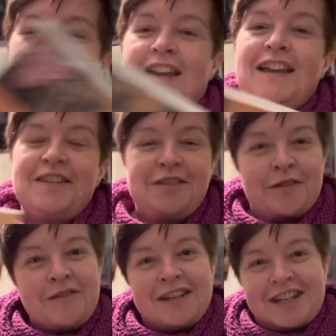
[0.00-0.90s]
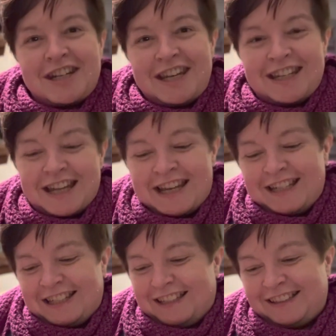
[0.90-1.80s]
I stroked a cheetah.
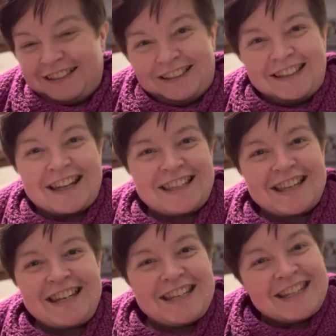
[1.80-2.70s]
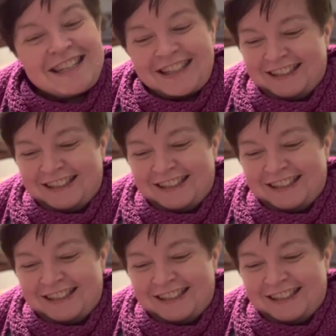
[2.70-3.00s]
Yes, I did.